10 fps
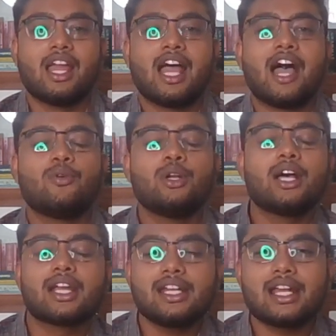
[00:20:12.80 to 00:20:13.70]
I would
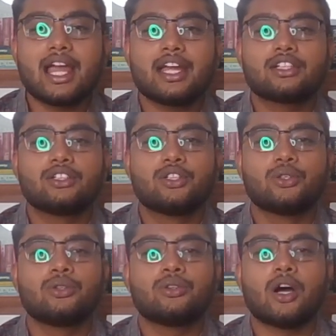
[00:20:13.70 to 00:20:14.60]
again like
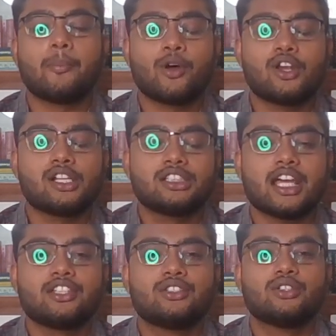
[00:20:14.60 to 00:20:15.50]
to
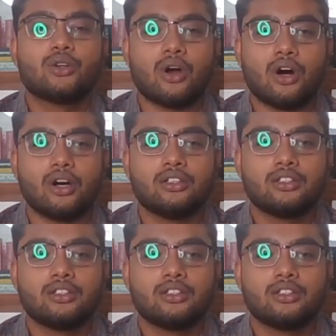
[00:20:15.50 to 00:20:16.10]
apologize you all.